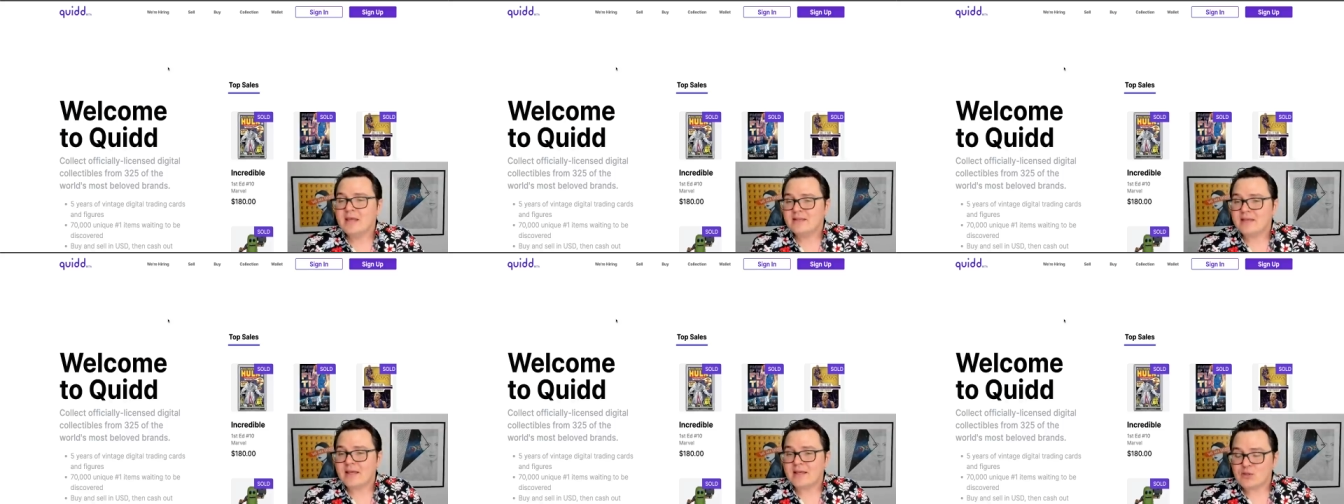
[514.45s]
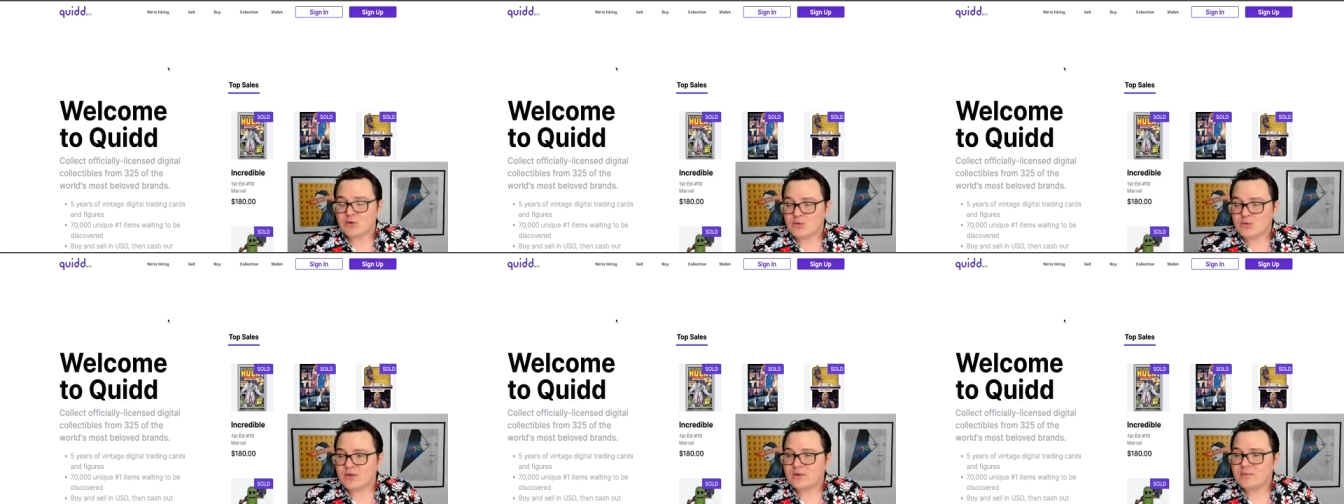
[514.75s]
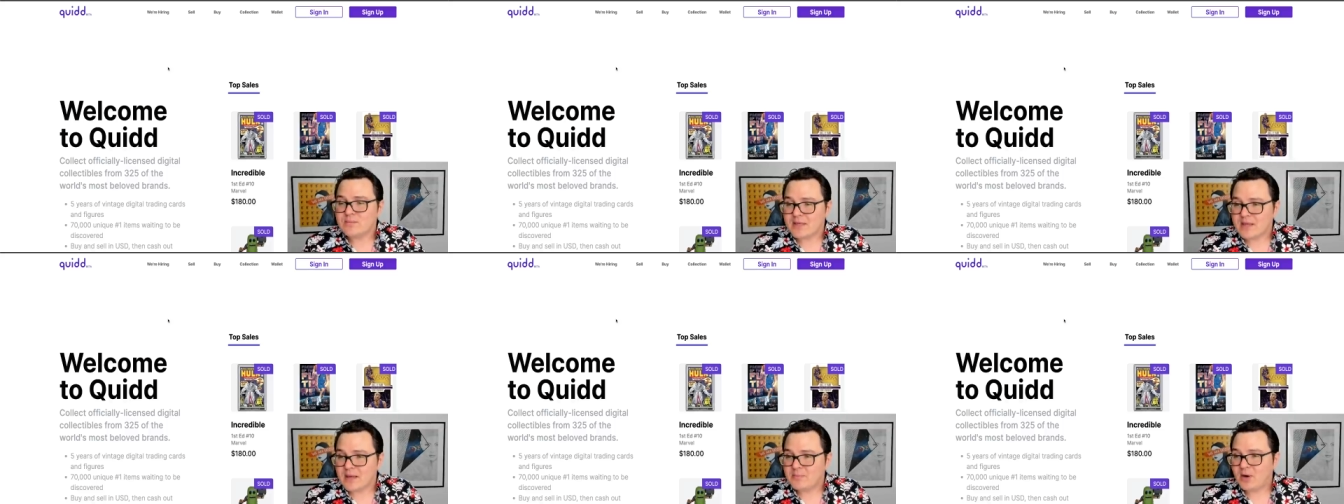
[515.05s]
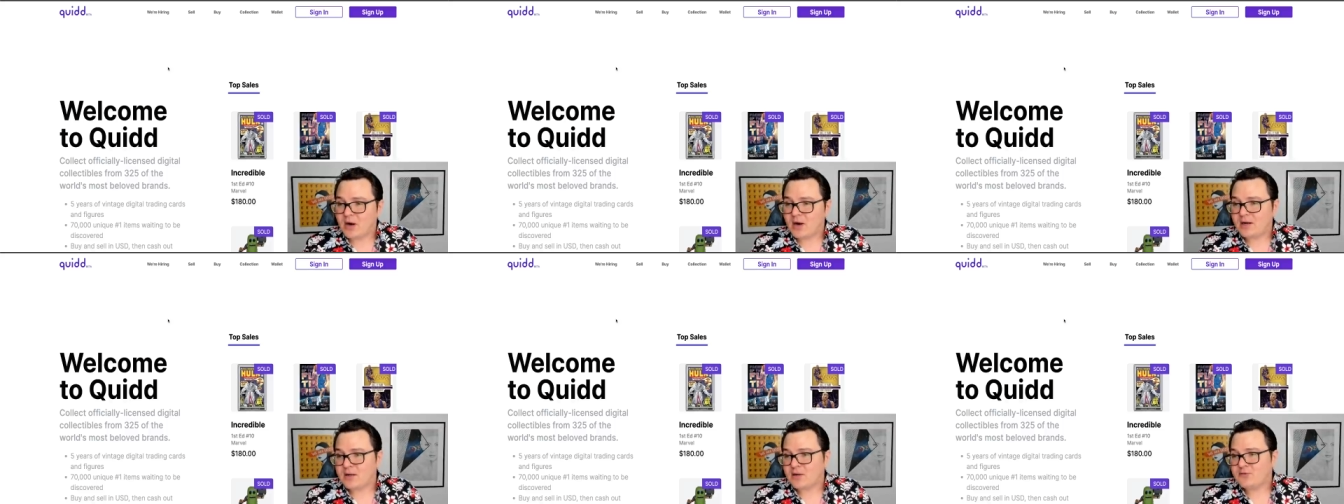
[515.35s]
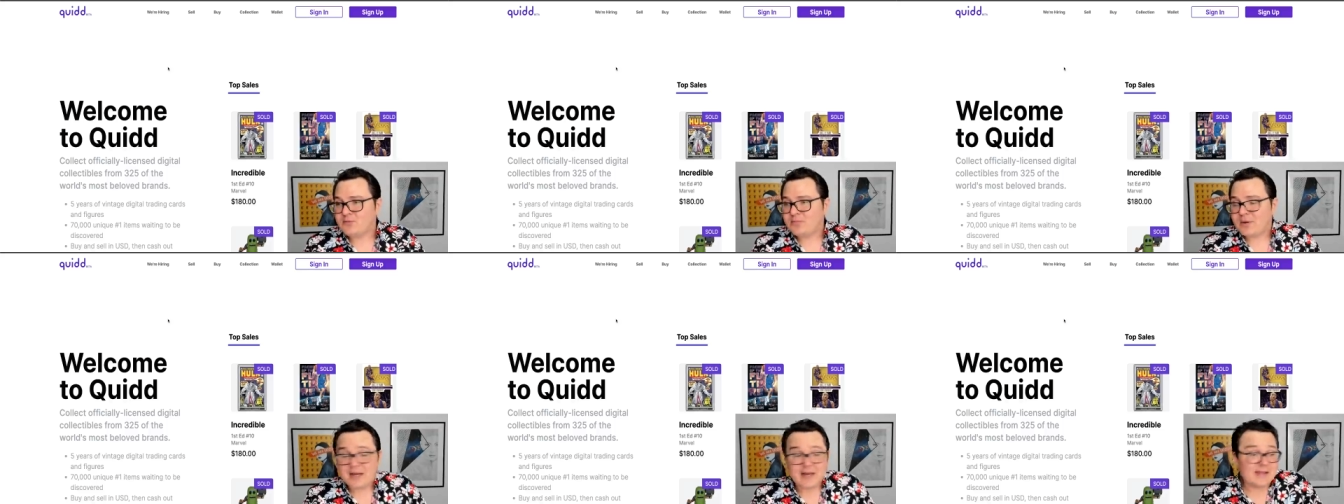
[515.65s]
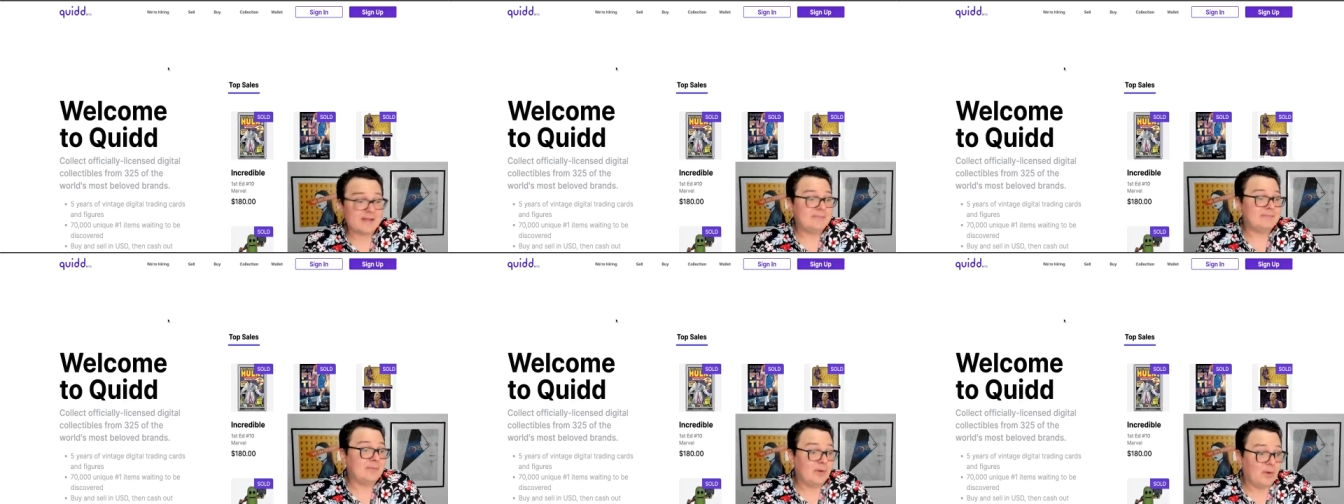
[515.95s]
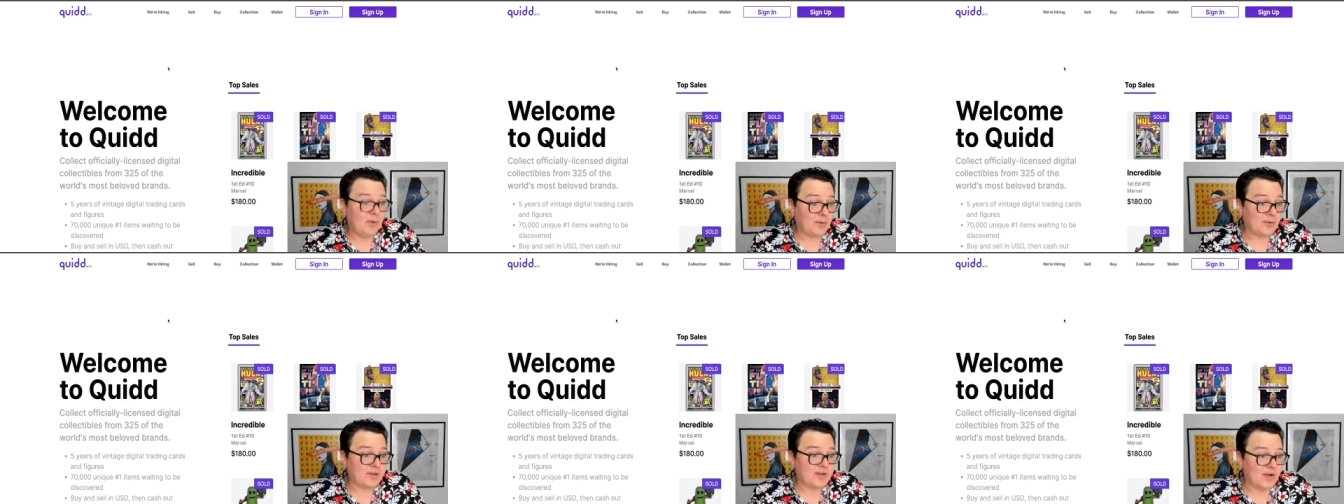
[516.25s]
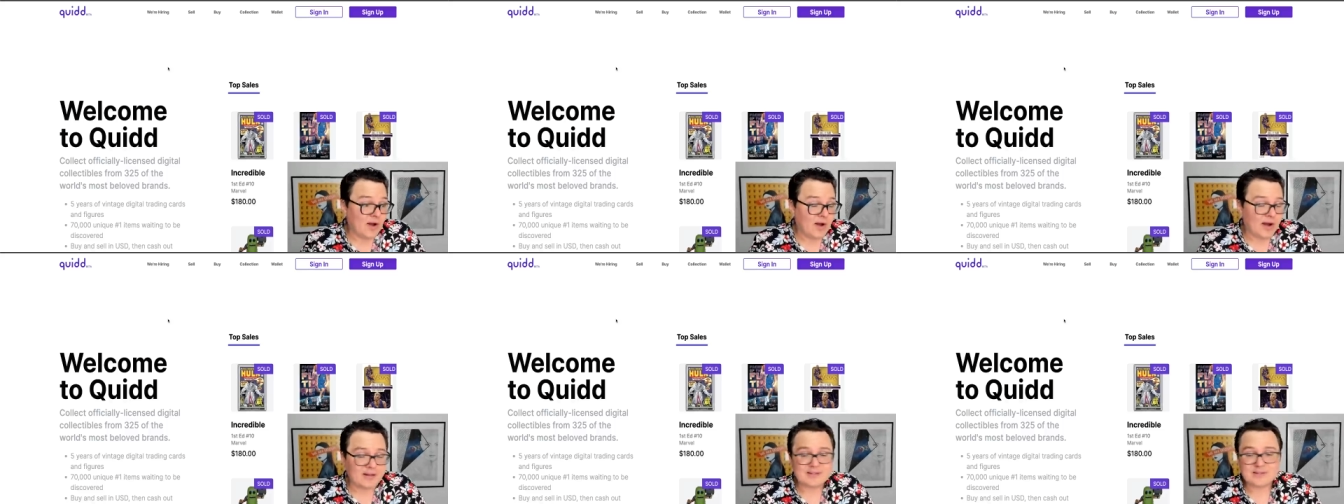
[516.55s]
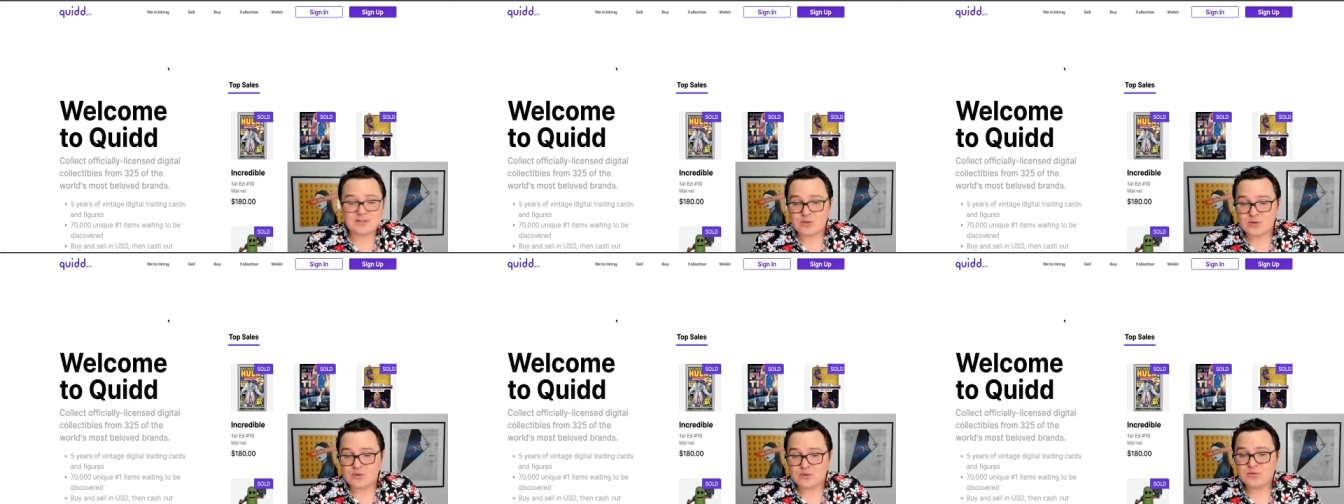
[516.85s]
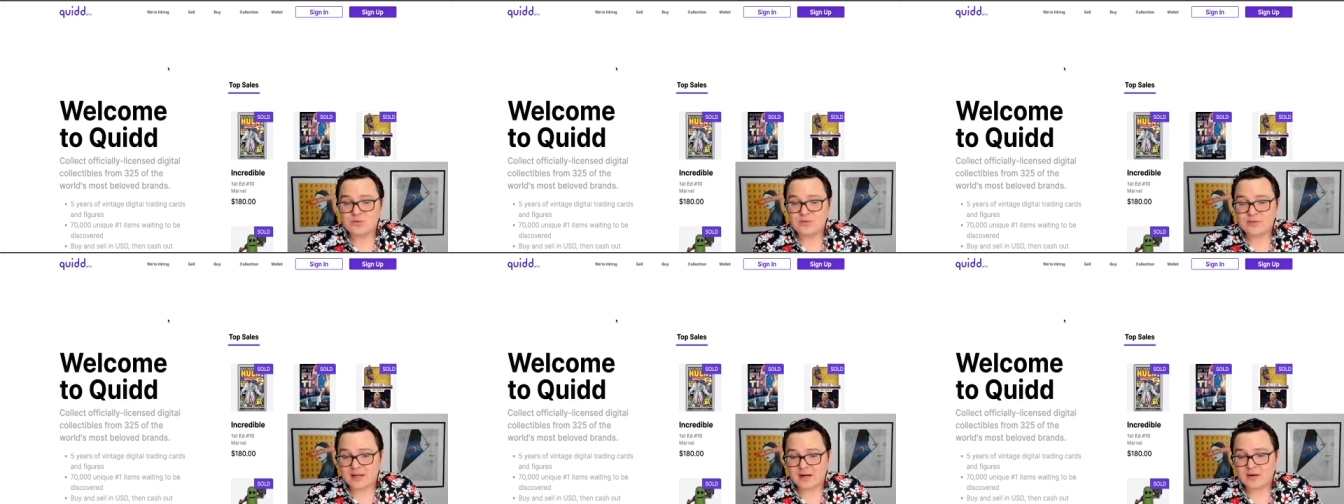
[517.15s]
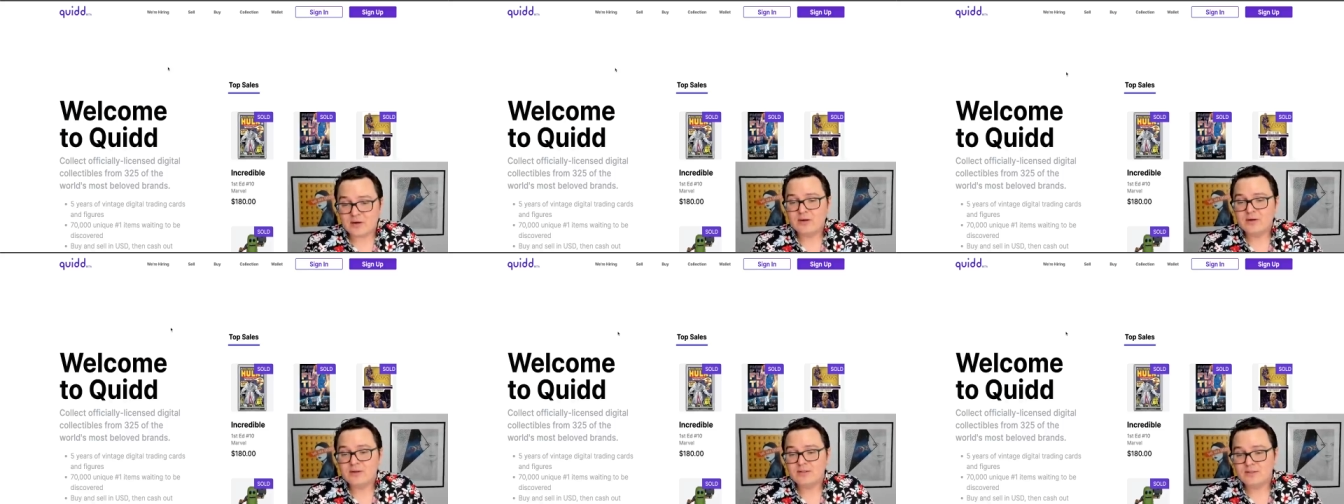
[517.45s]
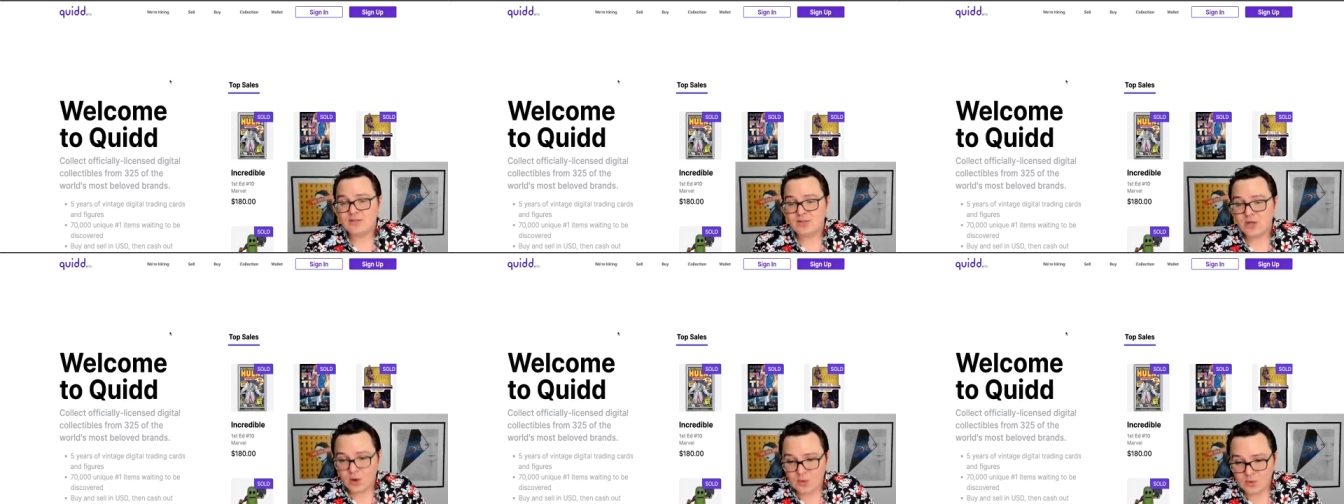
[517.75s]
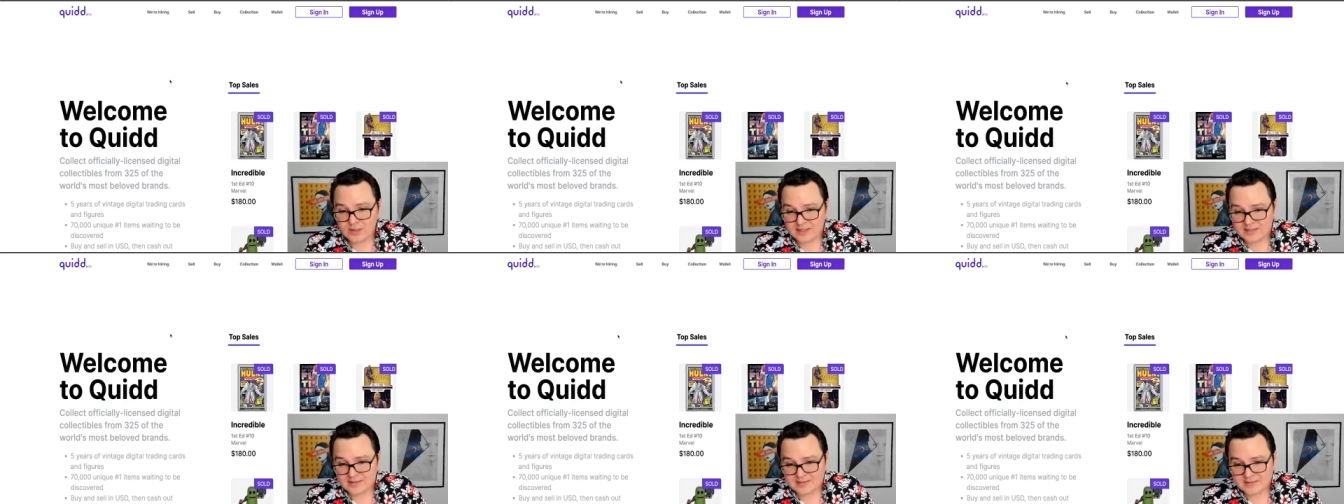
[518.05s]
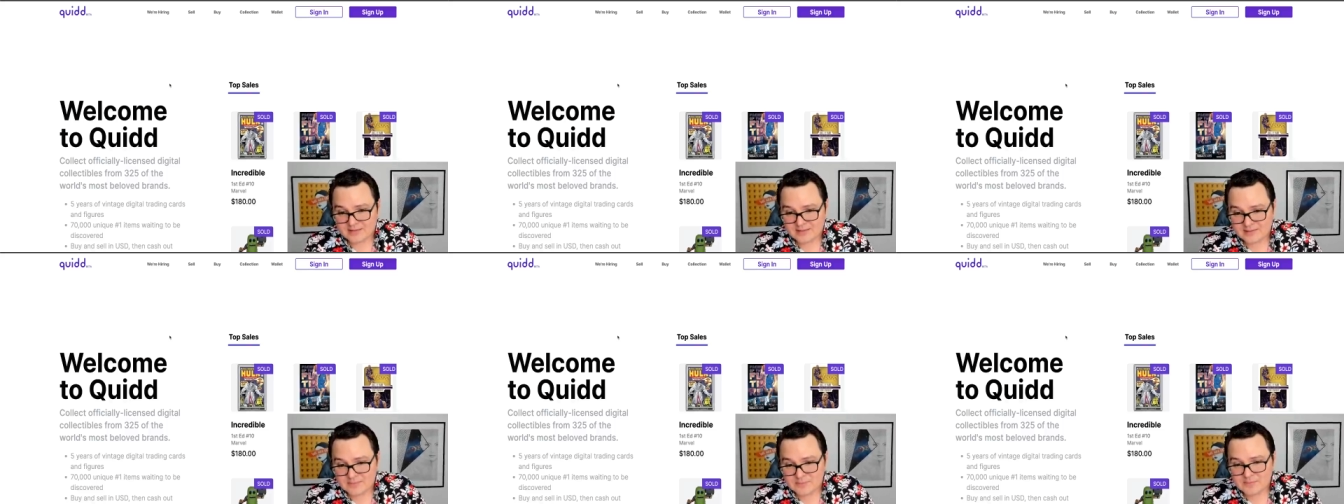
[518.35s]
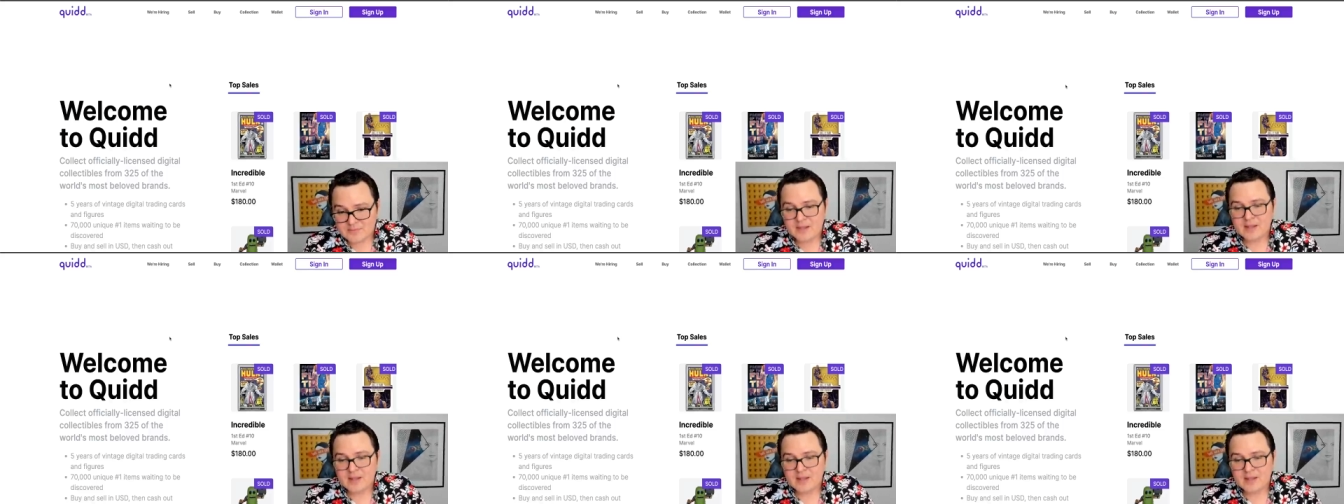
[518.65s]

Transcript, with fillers: that you can be a part of by holding on to their tokens.